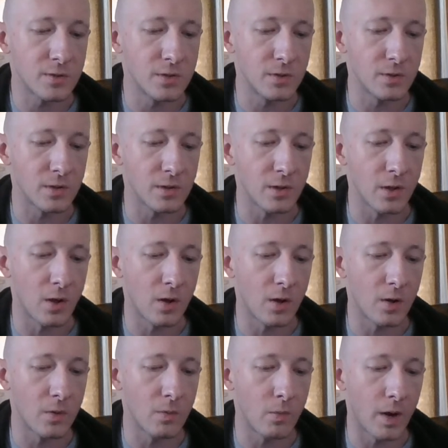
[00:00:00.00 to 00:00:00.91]
do the
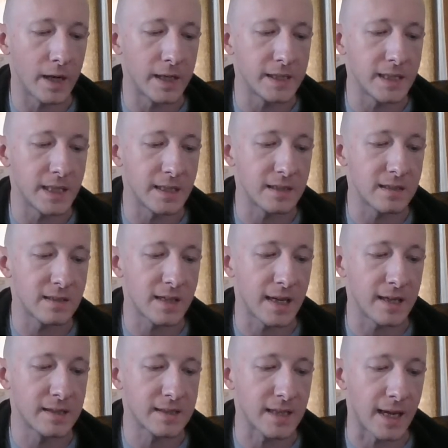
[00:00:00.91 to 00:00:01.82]
long, winding
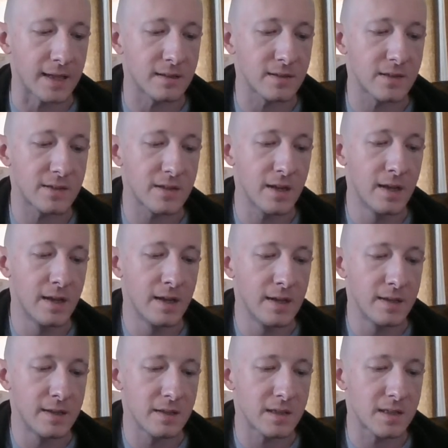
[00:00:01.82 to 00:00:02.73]
snake dance,
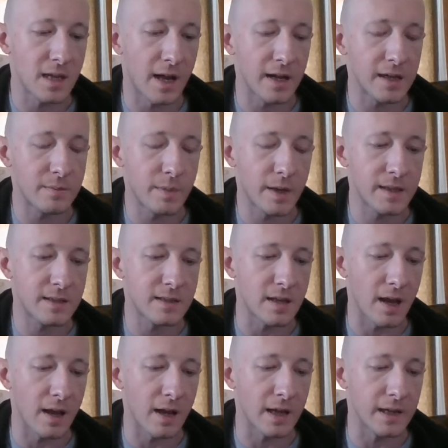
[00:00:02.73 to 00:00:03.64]
side by
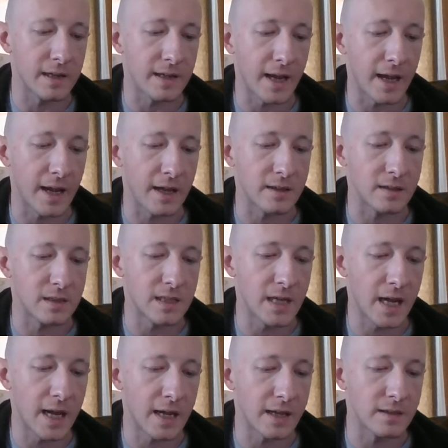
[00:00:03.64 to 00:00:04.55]
side, hand in
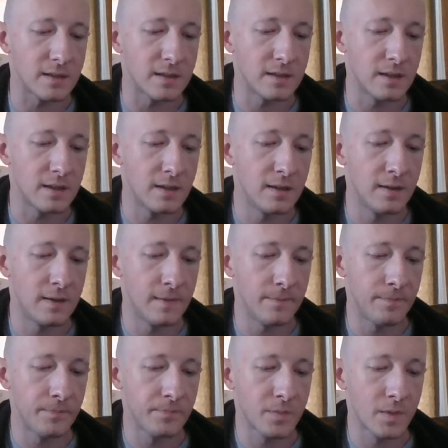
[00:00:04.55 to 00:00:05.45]
hand.
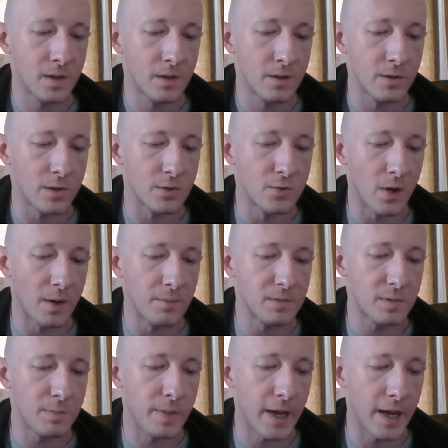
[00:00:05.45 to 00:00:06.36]
The
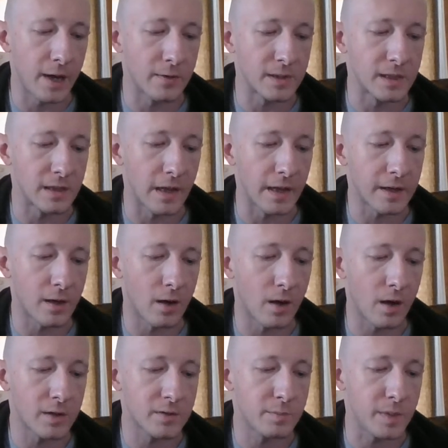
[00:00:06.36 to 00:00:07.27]
drums pounded like a
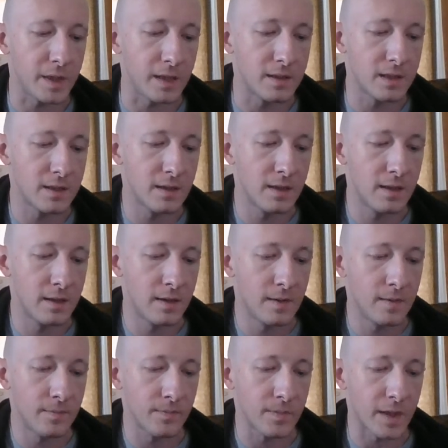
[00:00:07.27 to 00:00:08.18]
heartbeat,
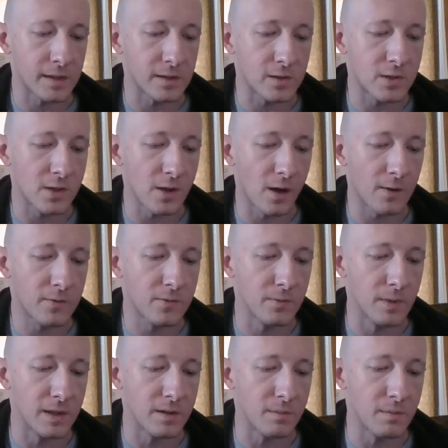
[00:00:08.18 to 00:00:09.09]
like the soft
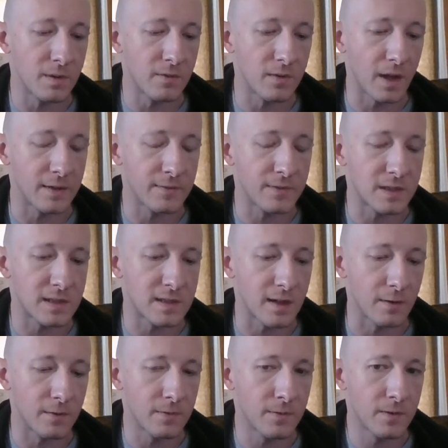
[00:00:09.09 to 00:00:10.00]
rhythm of life
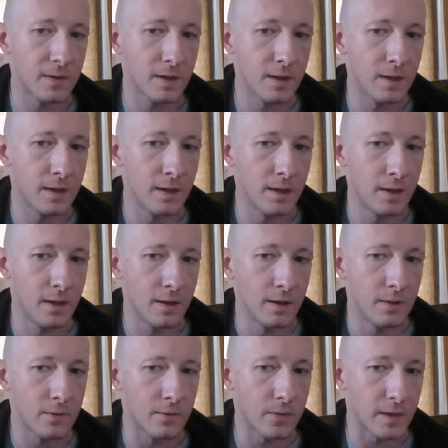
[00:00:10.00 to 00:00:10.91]
itself.
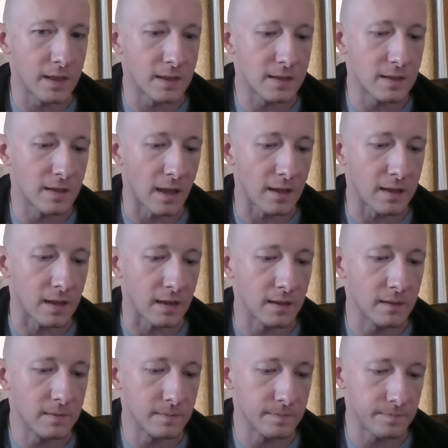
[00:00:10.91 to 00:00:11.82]

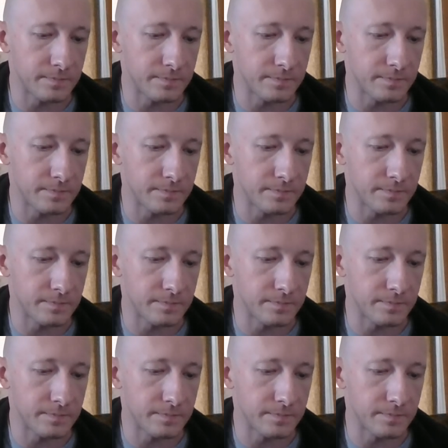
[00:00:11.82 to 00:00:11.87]
Forgets-Nothing